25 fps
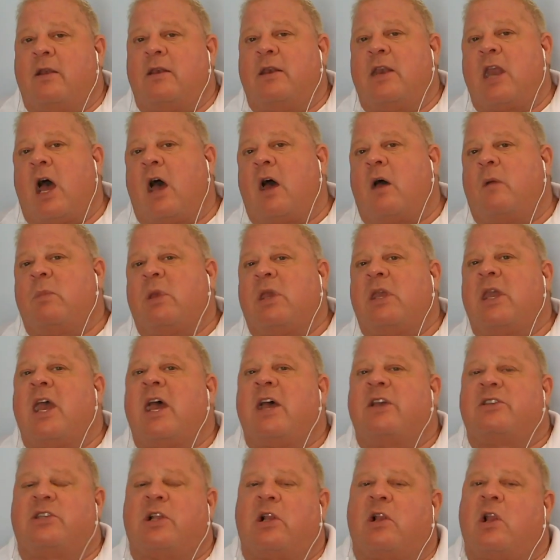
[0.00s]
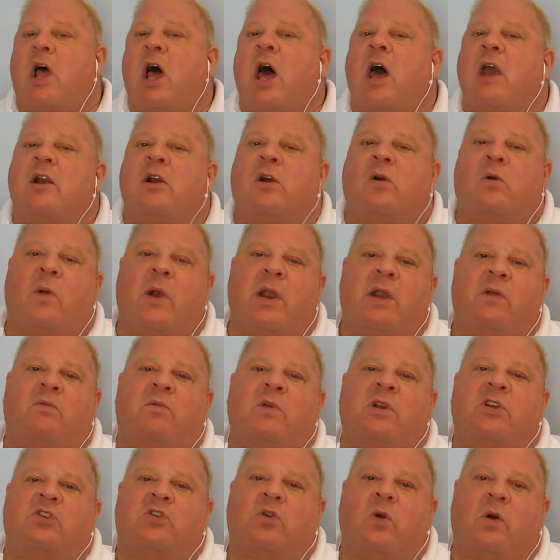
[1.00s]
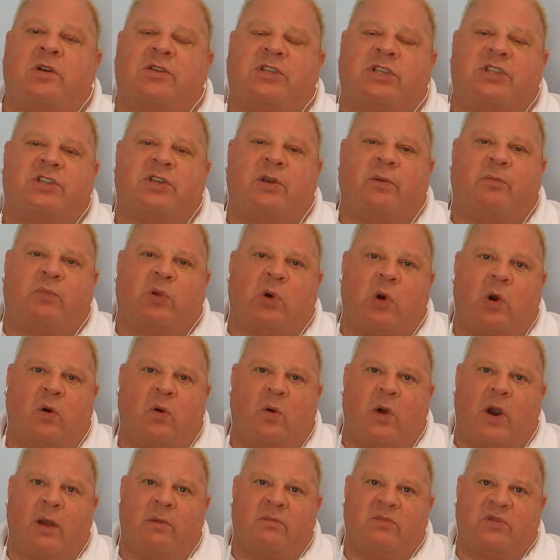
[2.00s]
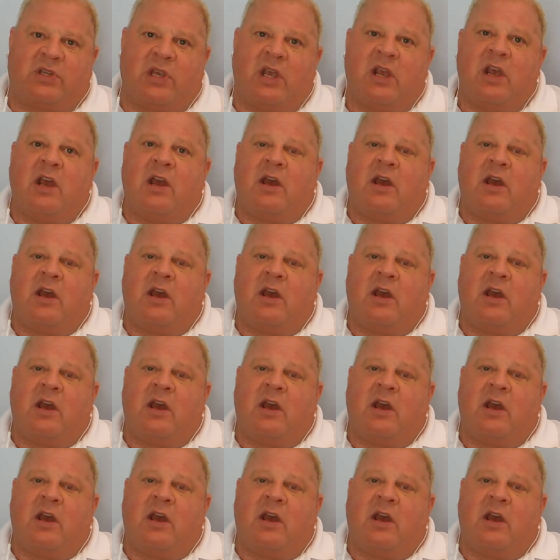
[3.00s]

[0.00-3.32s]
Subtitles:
NAMI has a lot of great resources and programs